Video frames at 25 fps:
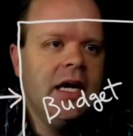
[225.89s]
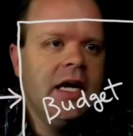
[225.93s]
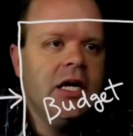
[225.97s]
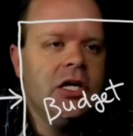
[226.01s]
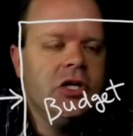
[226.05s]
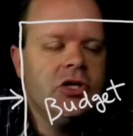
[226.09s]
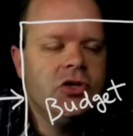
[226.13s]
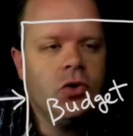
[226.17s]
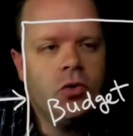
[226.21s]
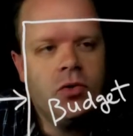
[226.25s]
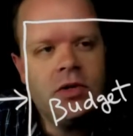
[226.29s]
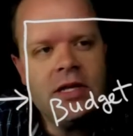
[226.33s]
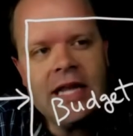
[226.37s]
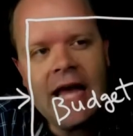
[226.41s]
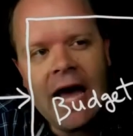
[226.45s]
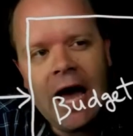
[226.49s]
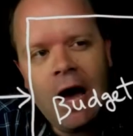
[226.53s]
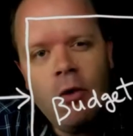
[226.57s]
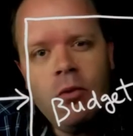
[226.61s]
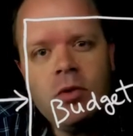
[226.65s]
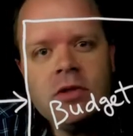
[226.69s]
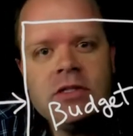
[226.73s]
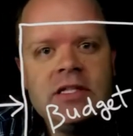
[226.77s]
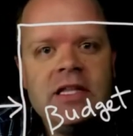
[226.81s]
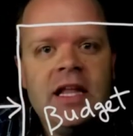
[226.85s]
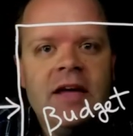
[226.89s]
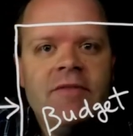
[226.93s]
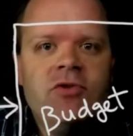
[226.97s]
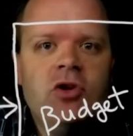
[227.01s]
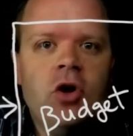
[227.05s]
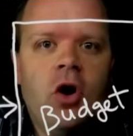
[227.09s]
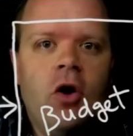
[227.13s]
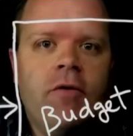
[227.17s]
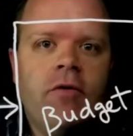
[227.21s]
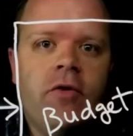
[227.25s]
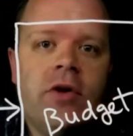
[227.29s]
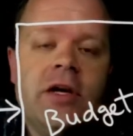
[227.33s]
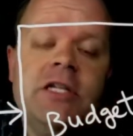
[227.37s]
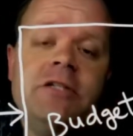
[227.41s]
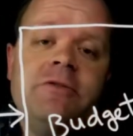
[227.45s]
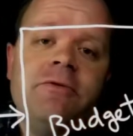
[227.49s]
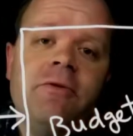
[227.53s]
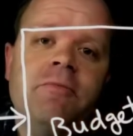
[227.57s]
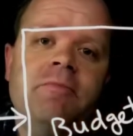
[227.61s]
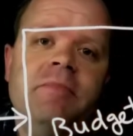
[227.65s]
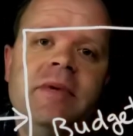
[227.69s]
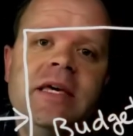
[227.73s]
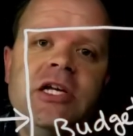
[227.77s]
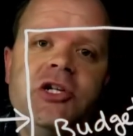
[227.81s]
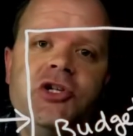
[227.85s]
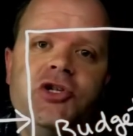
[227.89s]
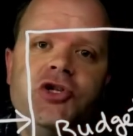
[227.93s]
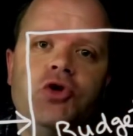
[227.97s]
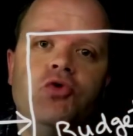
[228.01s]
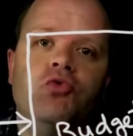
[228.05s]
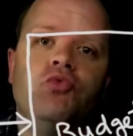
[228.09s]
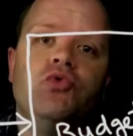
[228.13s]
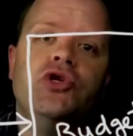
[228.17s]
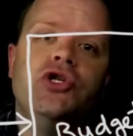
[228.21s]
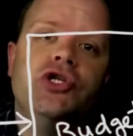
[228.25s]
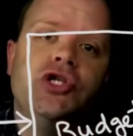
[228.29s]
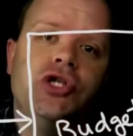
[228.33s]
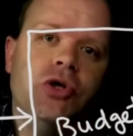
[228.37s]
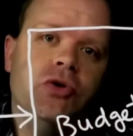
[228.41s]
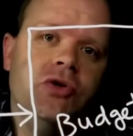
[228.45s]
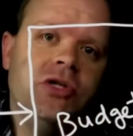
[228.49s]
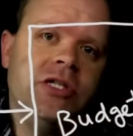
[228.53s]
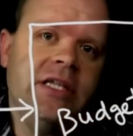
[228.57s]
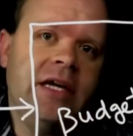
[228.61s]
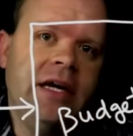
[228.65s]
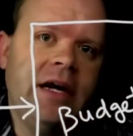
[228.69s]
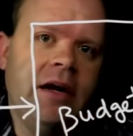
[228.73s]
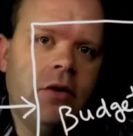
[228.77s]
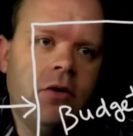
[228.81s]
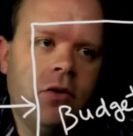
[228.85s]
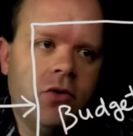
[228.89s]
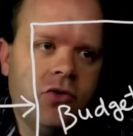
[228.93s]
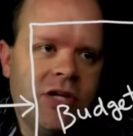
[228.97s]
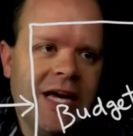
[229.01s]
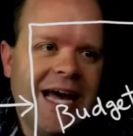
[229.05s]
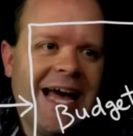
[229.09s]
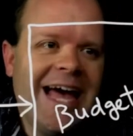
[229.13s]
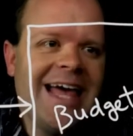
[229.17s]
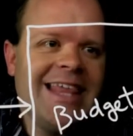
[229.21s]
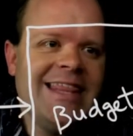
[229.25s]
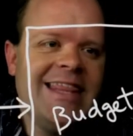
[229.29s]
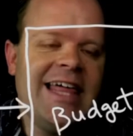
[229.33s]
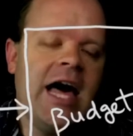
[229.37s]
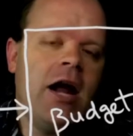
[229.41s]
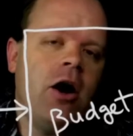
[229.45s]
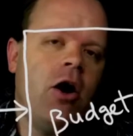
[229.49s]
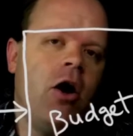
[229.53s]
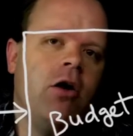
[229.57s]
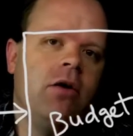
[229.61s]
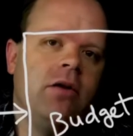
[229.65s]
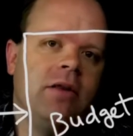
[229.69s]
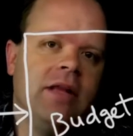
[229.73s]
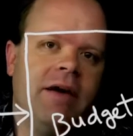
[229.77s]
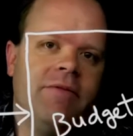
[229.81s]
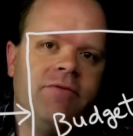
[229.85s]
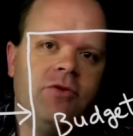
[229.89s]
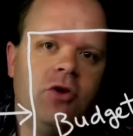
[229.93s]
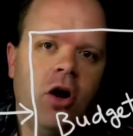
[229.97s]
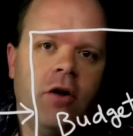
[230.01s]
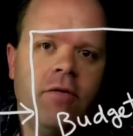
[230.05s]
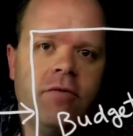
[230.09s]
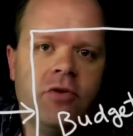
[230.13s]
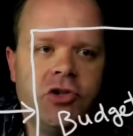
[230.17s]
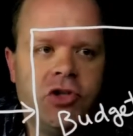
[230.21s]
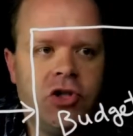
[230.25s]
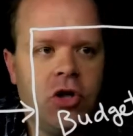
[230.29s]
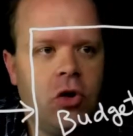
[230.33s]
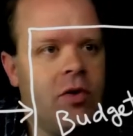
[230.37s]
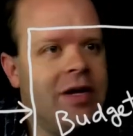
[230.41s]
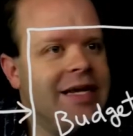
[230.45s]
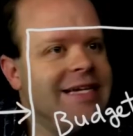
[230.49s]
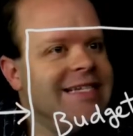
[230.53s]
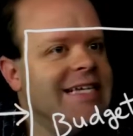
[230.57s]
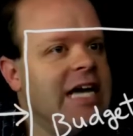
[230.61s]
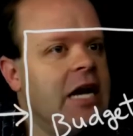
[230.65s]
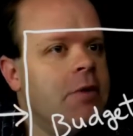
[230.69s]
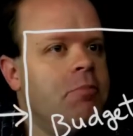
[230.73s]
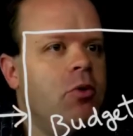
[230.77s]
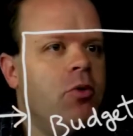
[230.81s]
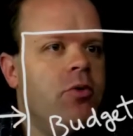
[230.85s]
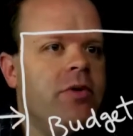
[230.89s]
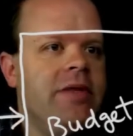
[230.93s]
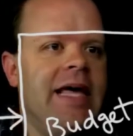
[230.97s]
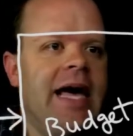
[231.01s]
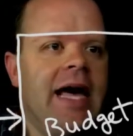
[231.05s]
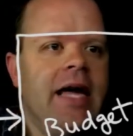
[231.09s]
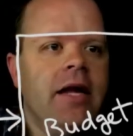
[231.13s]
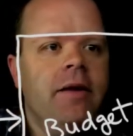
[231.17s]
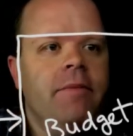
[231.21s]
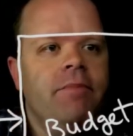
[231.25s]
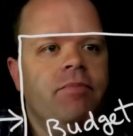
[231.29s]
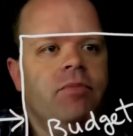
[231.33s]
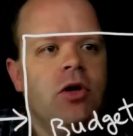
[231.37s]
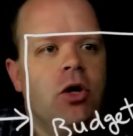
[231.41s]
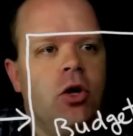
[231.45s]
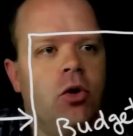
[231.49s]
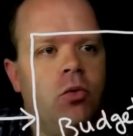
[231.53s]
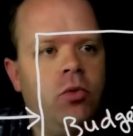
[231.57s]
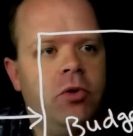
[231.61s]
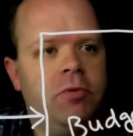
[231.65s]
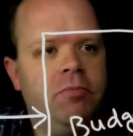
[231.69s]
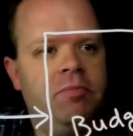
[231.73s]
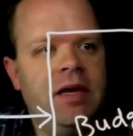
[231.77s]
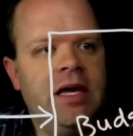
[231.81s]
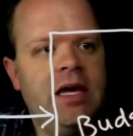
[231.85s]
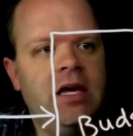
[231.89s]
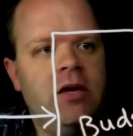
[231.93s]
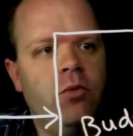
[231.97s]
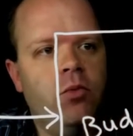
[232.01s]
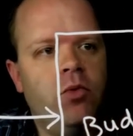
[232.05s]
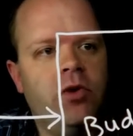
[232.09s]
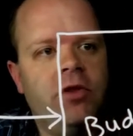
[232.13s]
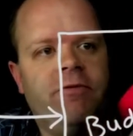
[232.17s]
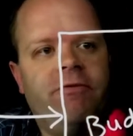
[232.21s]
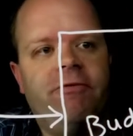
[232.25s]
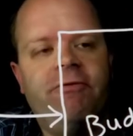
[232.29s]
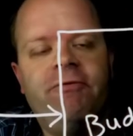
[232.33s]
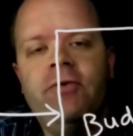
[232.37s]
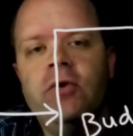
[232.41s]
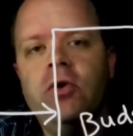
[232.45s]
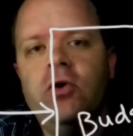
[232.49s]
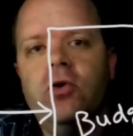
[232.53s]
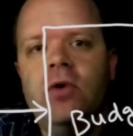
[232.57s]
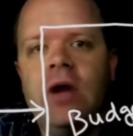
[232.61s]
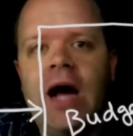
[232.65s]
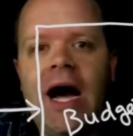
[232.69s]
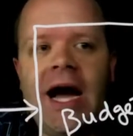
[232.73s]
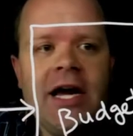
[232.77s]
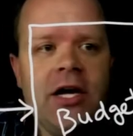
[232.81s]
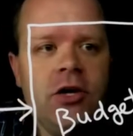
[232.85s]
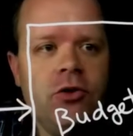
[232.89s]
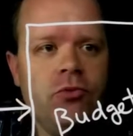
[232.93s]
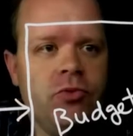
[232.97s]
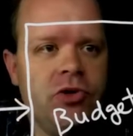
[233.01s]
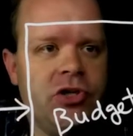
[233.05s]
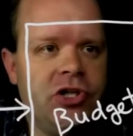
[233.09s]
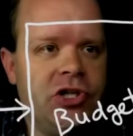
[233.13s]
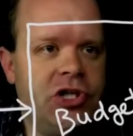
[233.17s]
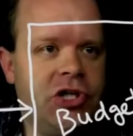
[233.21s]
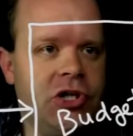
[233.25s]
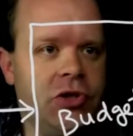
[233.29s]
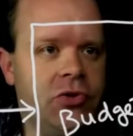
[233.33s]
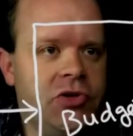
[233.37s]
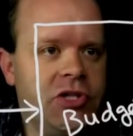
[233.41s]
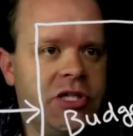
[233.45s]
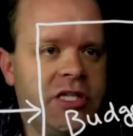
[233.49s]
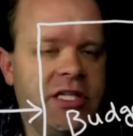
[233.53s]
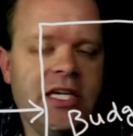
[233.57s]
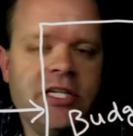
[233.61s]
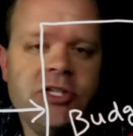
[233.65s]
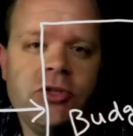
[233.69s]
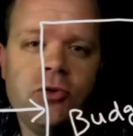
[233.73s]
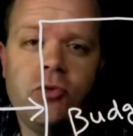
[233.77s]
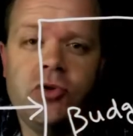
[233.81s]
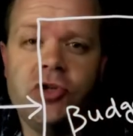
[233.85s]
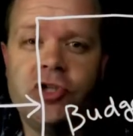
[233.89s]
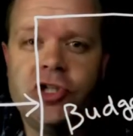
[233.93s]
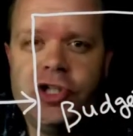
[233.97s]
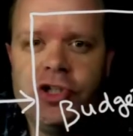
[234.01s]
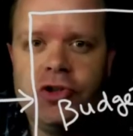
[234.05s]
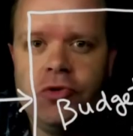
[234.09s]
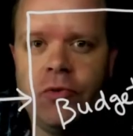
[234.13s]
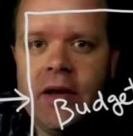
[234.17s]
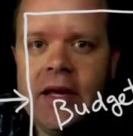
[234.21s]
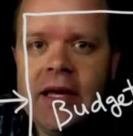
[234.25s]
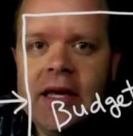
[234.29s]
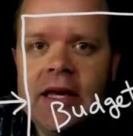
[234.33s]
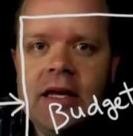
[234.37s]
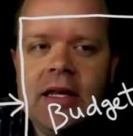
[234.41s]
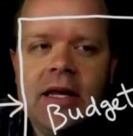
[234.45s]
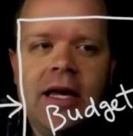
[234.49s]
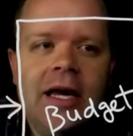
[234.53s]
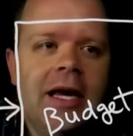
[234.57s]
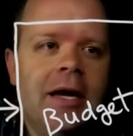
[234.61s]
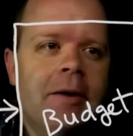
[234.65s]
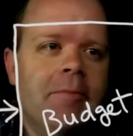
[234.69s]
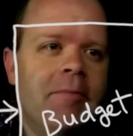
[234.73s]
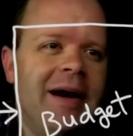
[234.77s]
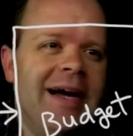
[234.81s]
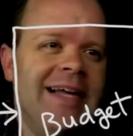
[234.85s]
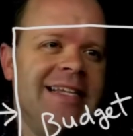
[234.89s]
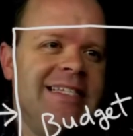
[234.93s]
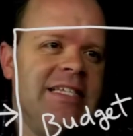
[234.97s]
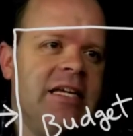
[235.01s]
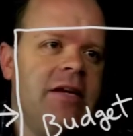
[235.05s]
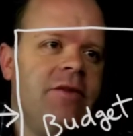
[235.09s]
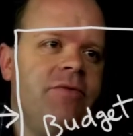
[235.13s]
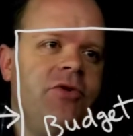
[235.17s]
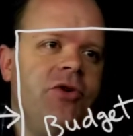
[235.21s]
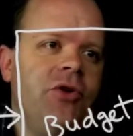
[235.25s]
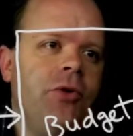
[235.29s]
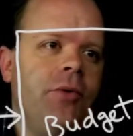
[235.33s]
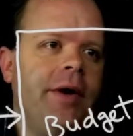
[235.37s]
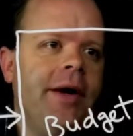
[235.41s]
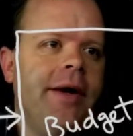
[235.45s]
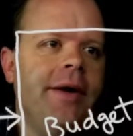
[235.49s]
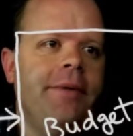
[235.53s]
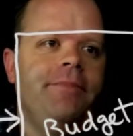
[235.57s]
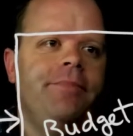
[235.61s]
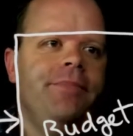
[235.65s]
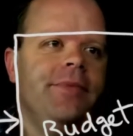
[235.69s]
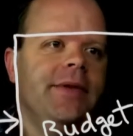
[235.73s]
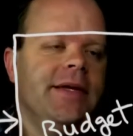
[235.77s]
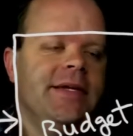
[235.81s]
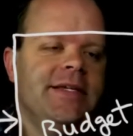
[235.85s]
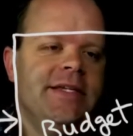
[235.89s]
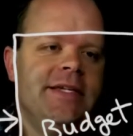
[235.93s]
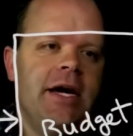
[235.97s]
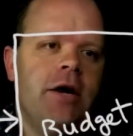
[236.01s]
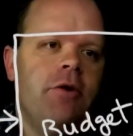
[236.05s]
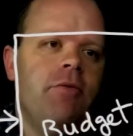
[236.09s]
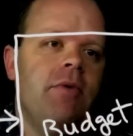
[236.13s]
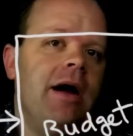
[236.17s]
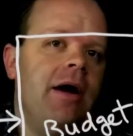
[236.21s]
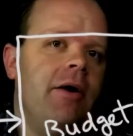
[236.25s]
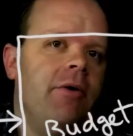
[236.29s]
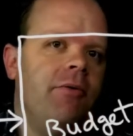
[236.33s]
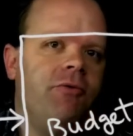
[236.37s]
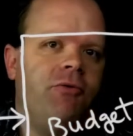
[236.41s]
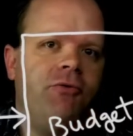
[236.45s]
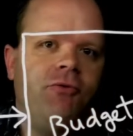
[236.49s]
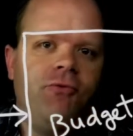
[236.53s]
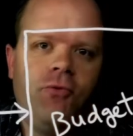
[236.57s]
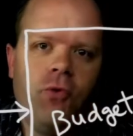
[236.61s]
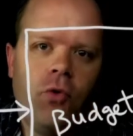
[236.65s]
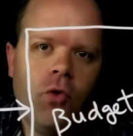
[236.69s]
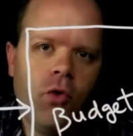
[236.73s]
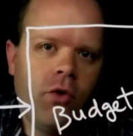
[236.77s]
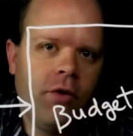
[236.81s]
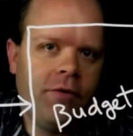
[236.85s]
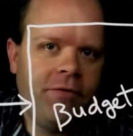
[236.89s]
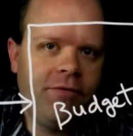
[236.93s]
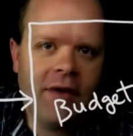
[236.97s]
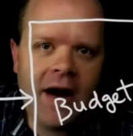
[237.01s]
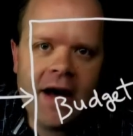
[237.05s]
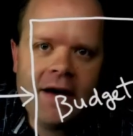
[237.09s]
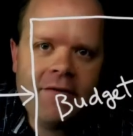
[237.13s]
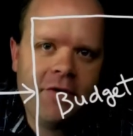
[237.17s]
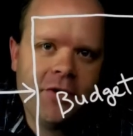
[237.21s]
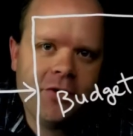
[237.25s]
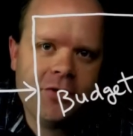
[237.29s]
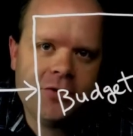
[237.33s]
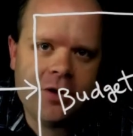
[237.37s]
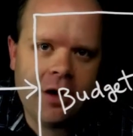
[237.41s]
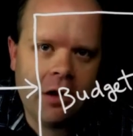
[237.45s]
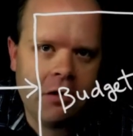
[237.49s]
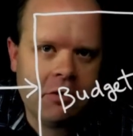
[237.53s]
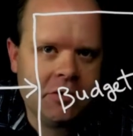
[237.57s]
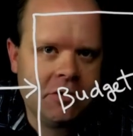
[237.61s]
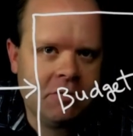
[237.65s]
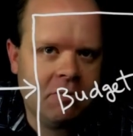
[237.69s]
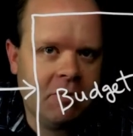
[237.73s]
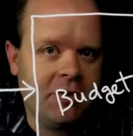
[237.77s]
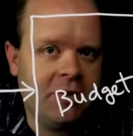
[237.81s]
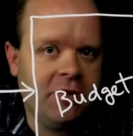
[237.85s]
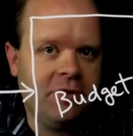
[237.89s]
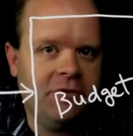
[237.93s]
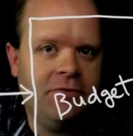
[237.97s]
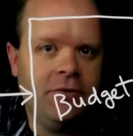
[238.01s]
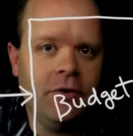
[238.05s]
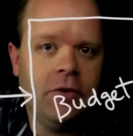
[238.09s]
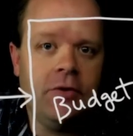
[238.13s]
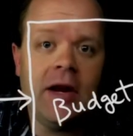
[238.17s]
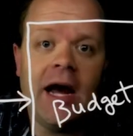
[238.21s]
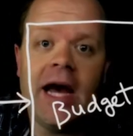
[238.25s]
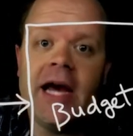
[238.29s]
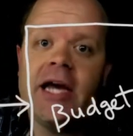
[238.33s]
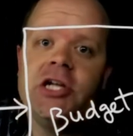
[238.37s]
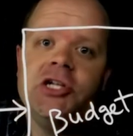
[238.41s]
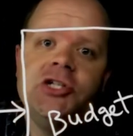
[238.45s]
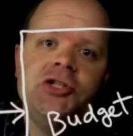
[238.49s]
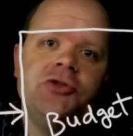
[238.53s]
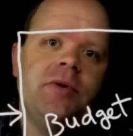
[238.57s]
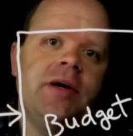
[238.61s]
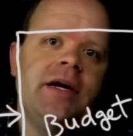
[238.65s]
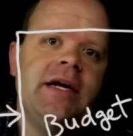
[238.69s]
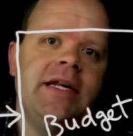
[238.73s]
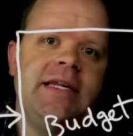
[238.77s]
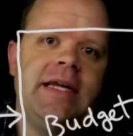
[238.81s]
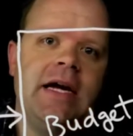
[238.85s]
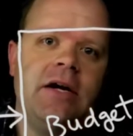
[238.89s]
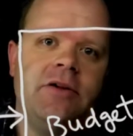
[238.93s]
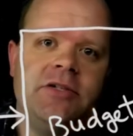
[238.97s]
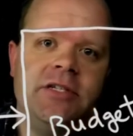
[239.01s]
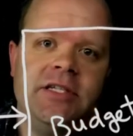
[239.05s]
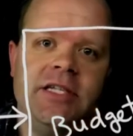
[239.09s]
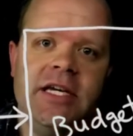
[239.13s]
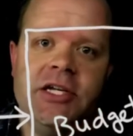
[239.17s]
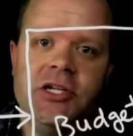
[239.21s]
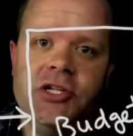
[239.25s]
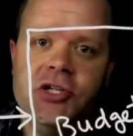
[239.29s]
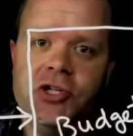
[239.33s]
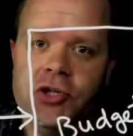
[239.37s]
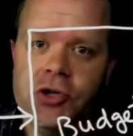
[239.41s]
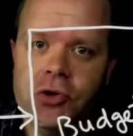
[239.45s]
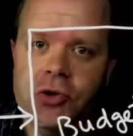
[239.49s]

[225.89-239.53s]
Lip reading: So now what's left over is for me to reduce the arrows that are left over. So an example with that would be with food. I can reduce this or shrink it by, instead of doing, say, around $400 or $500 a month in food, I can shrink it down to, say, $200 or